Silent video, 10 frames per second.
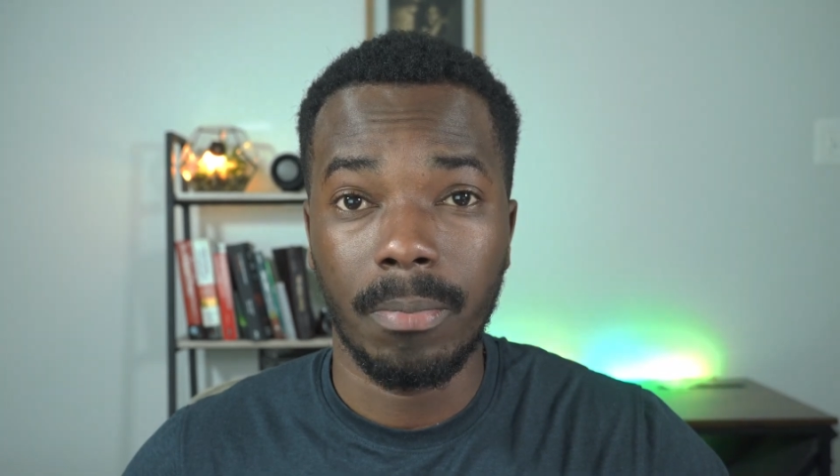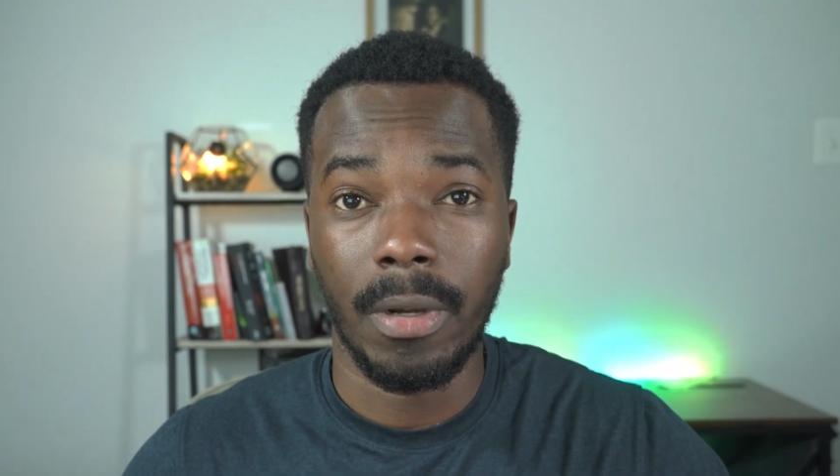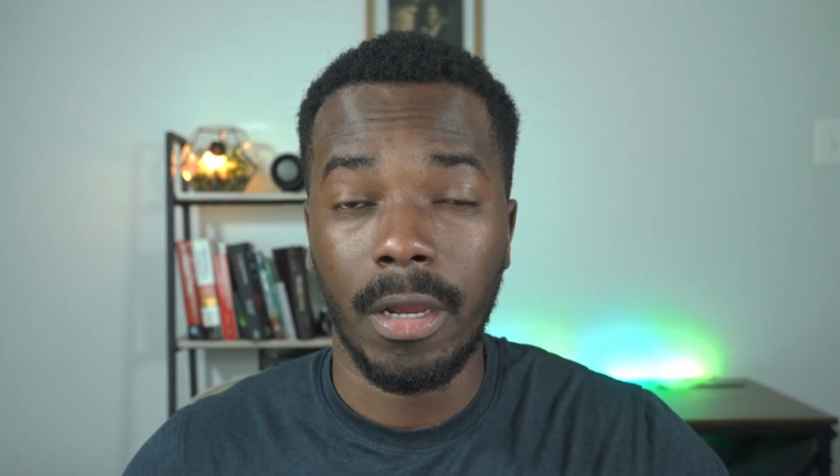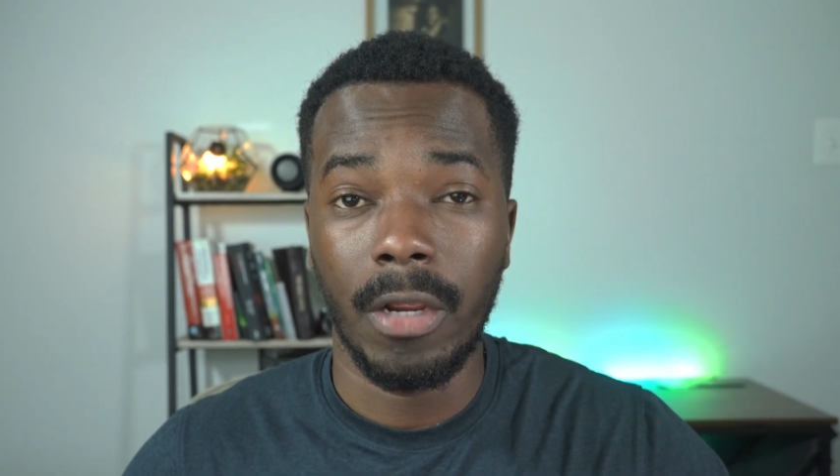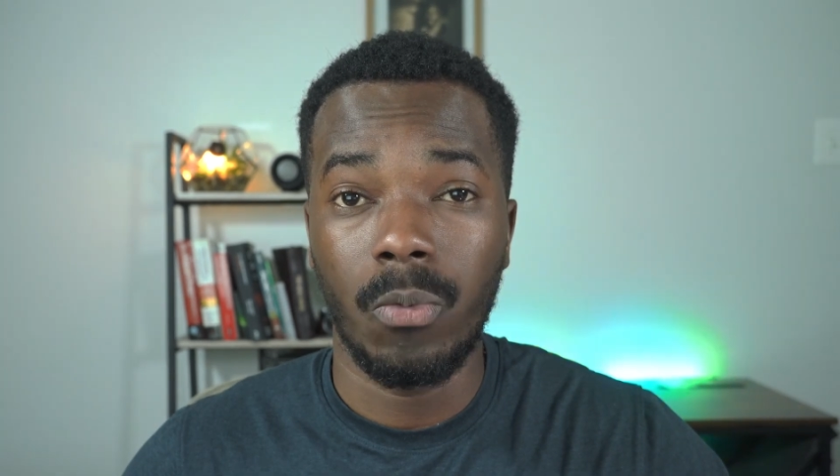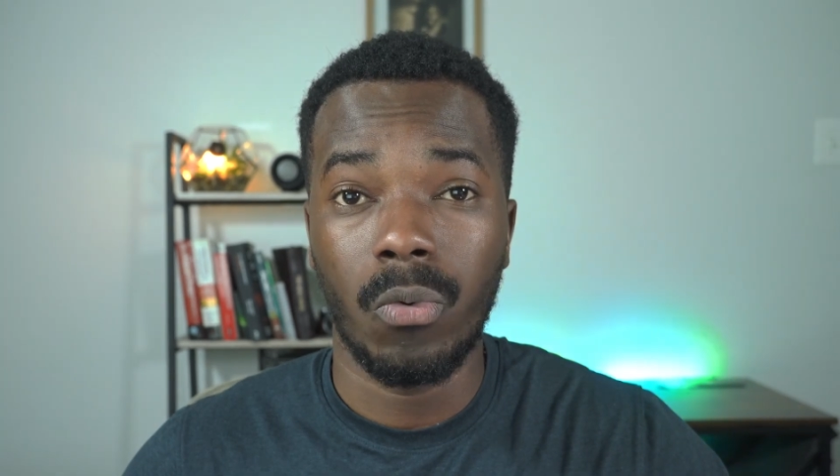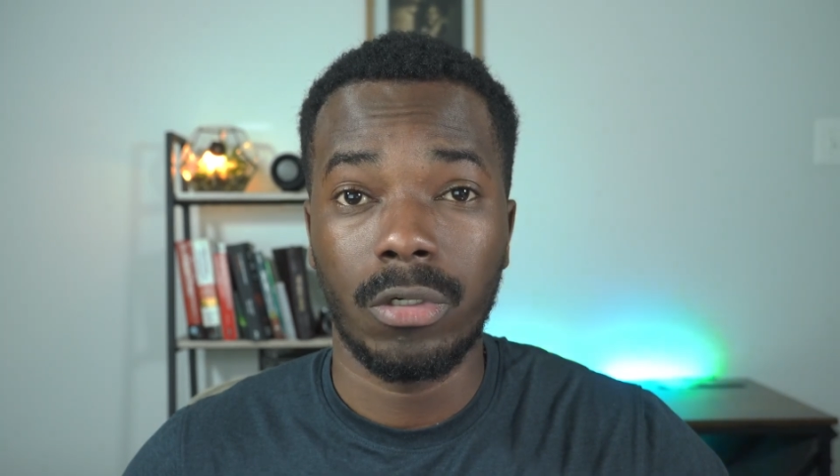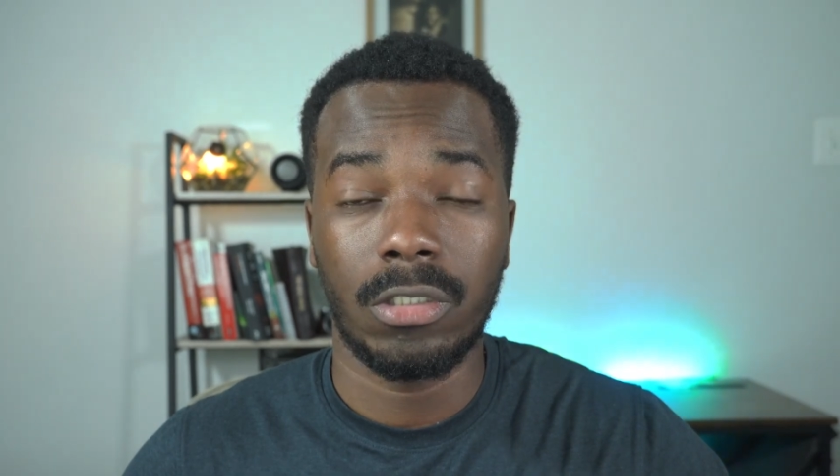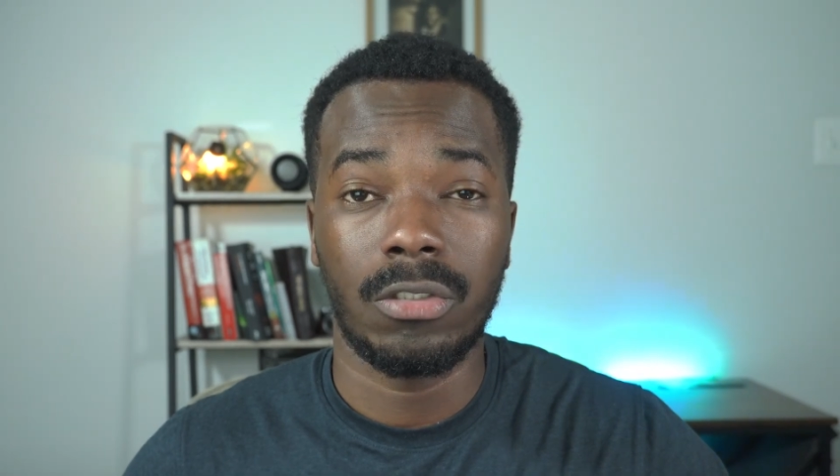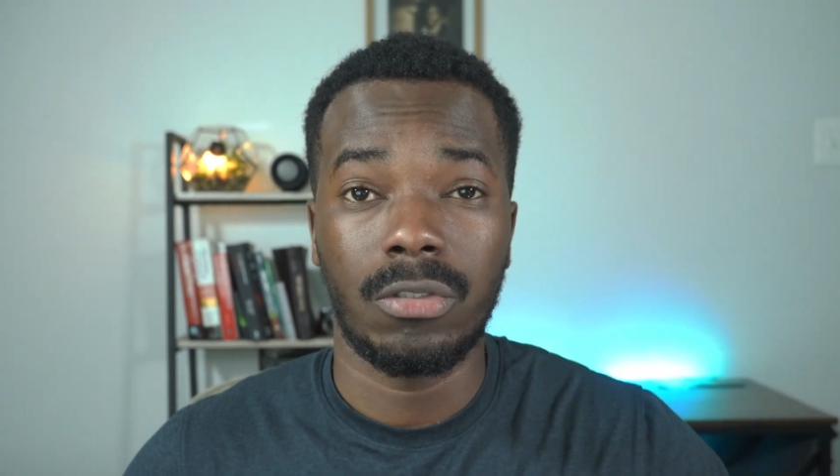by
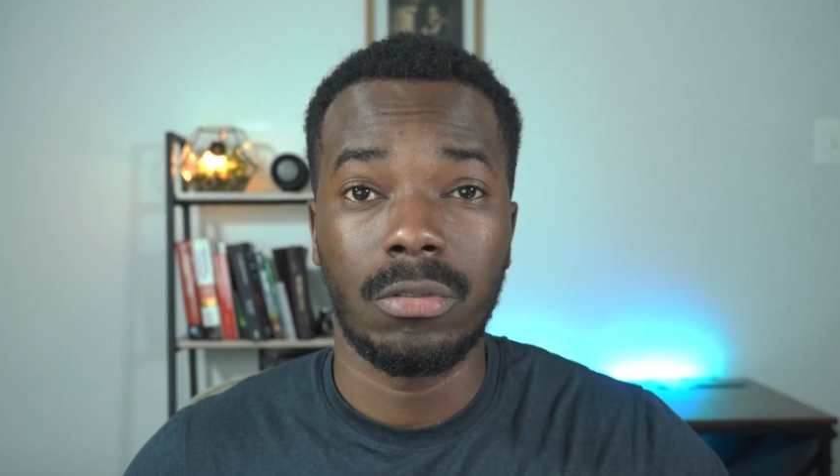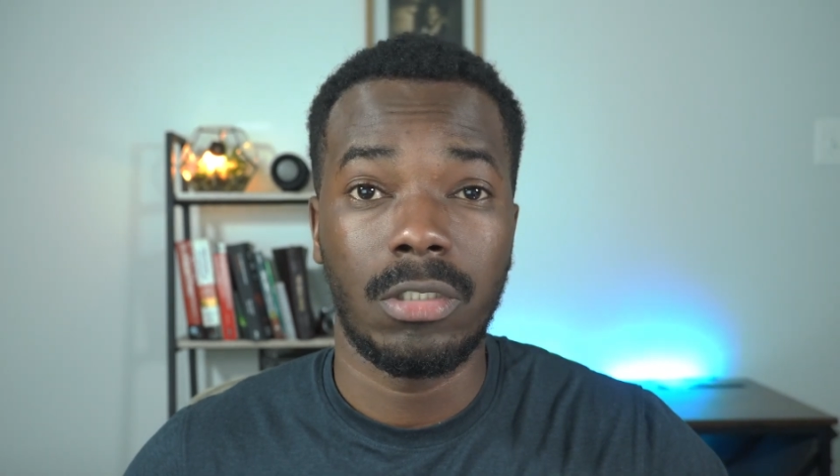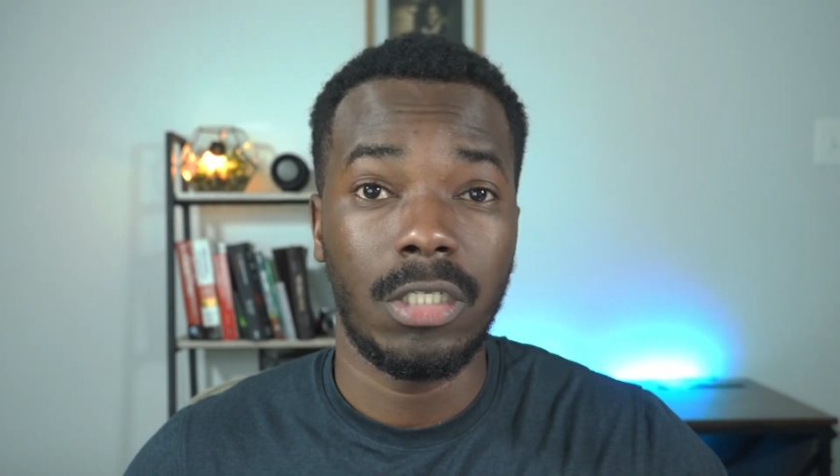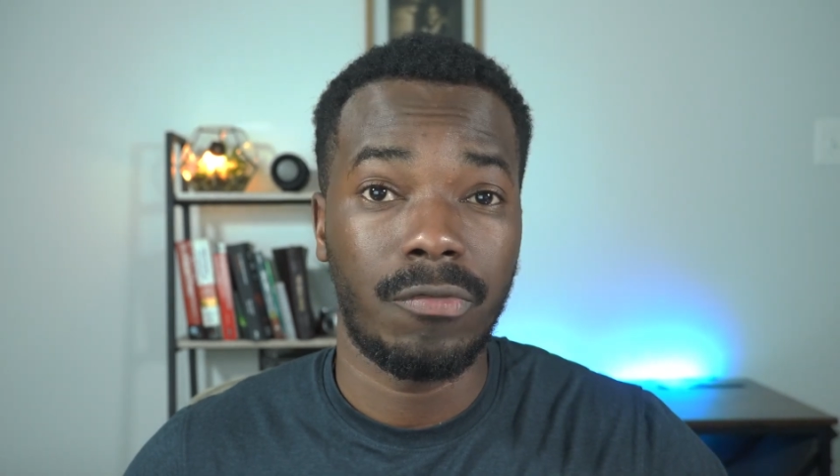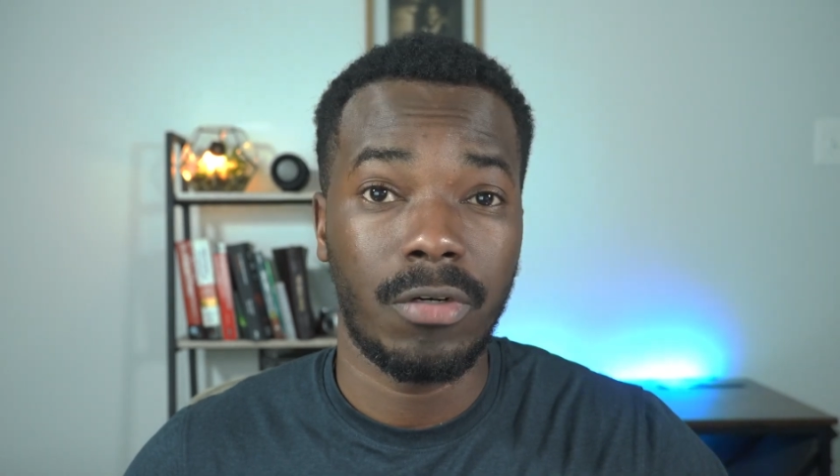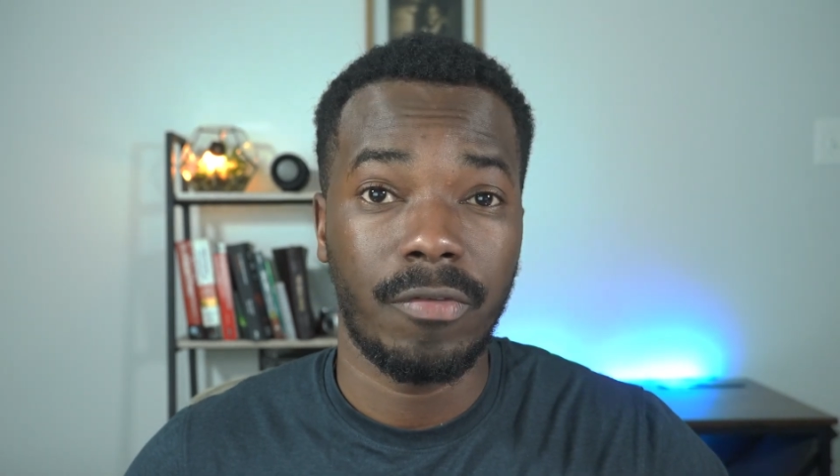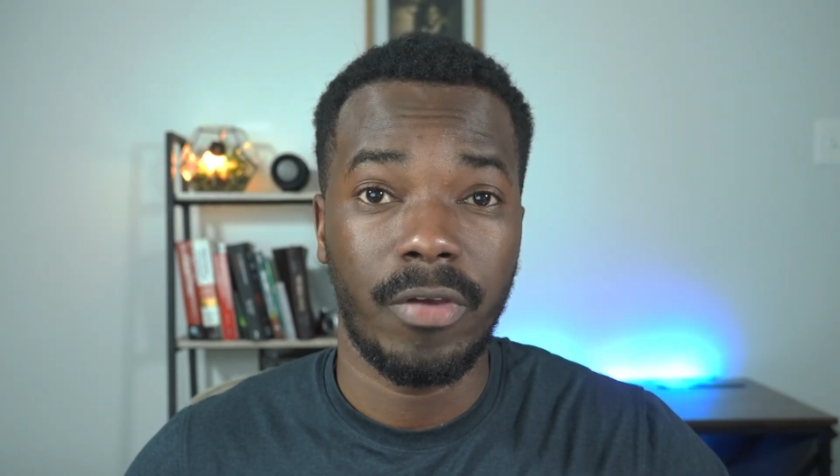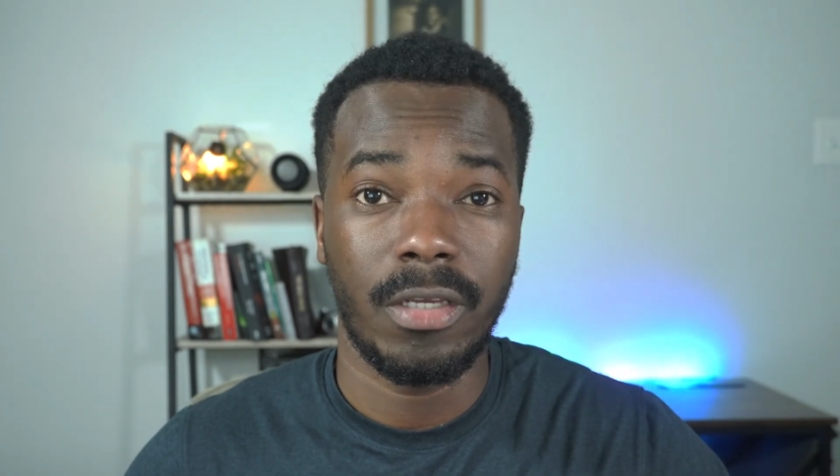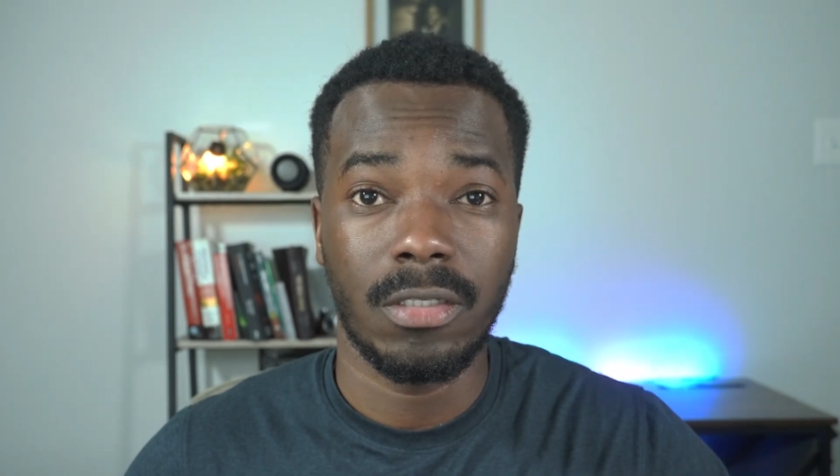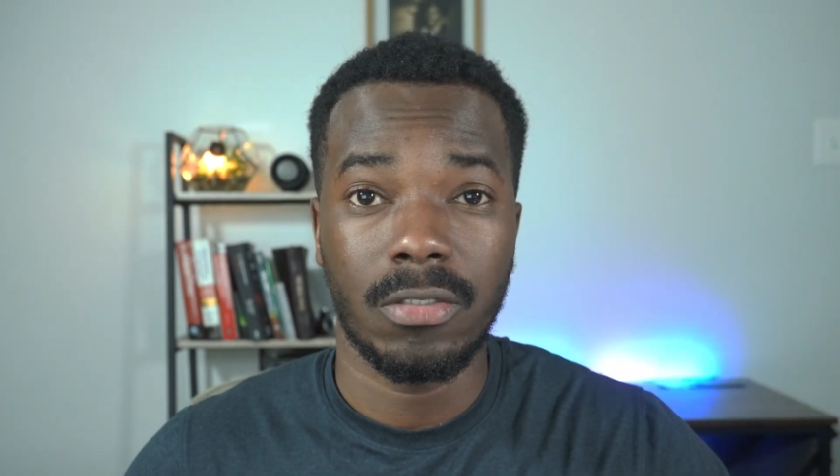working through different
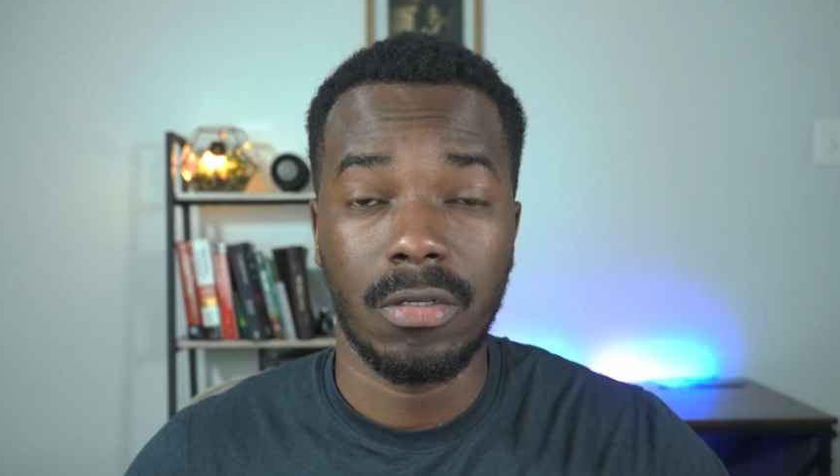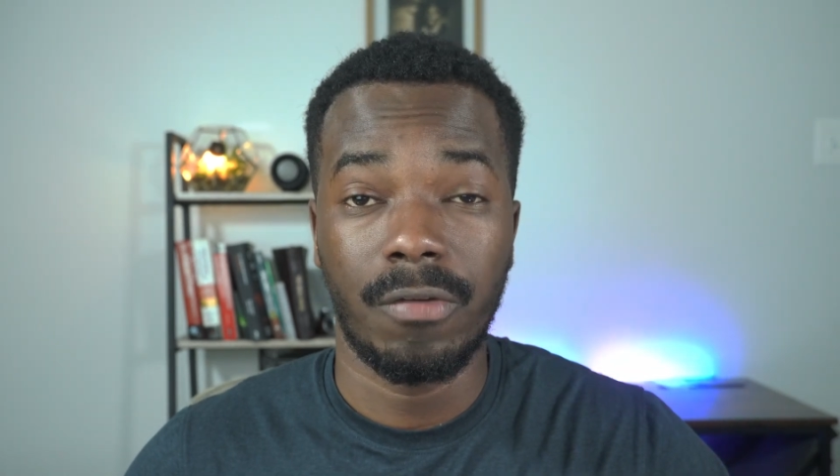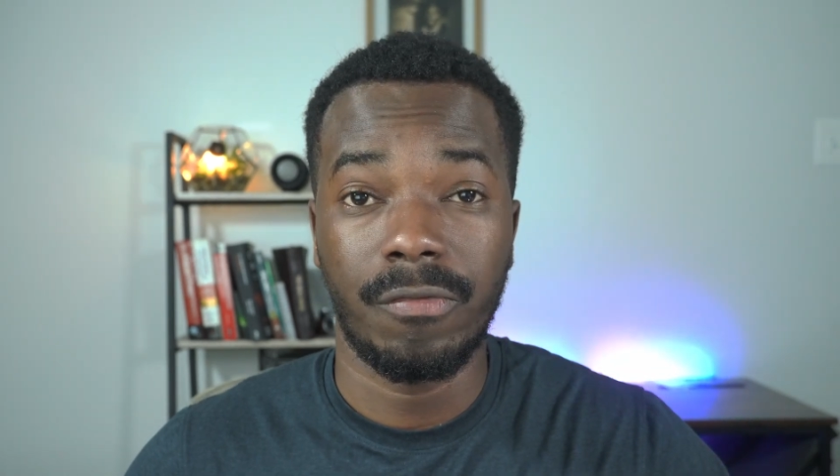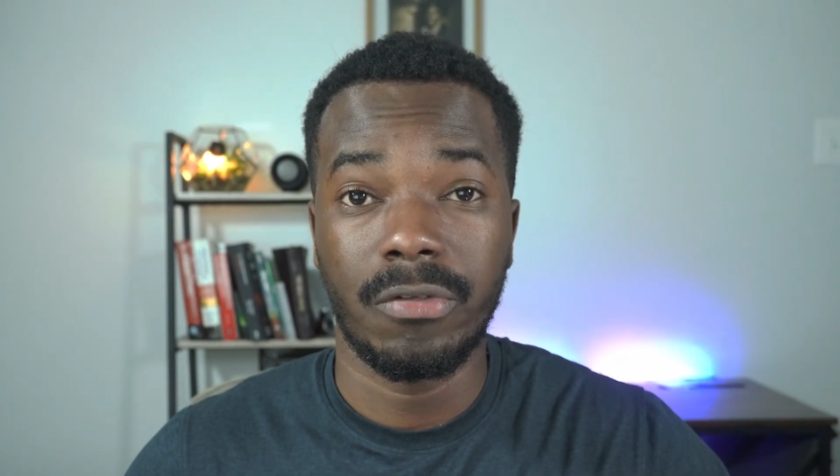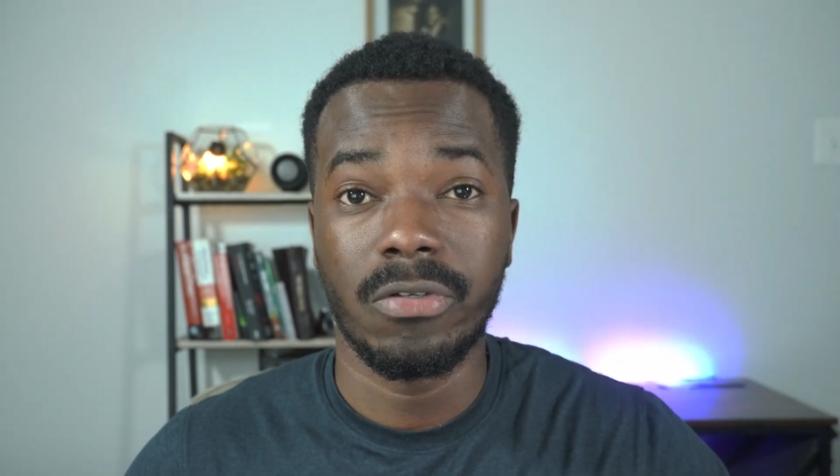phases of